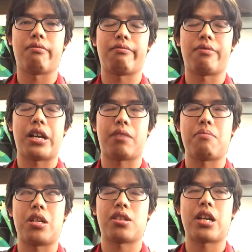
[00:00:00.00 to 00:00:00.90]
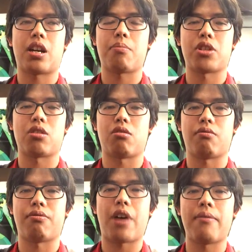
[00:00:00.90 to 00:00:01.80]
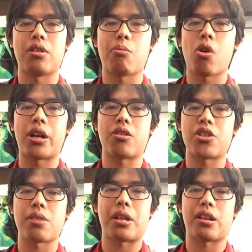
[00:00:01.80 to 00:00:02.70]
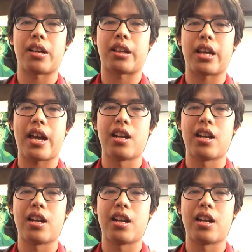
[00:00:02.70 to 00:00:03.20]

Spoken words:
like me staying up till 5 in the morning or something like that,